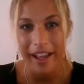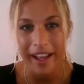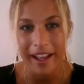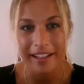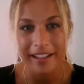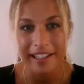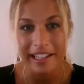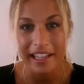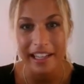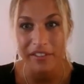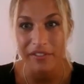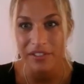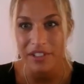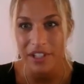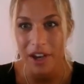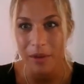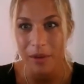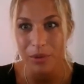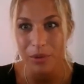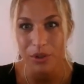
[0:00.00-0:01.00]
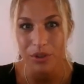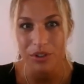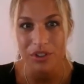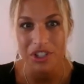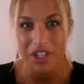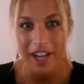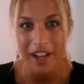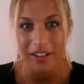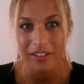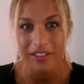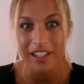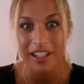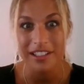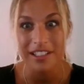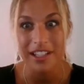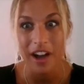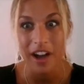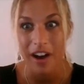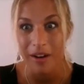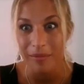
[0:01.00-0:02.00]
and
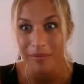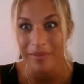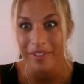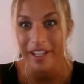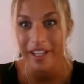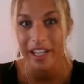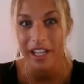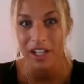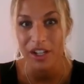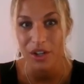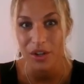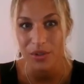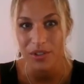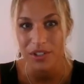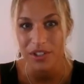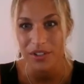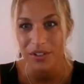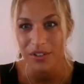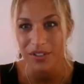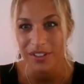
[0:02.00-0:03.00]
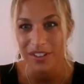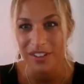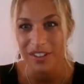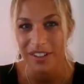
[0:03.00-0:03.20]
liftupyourchild.com, they can go to.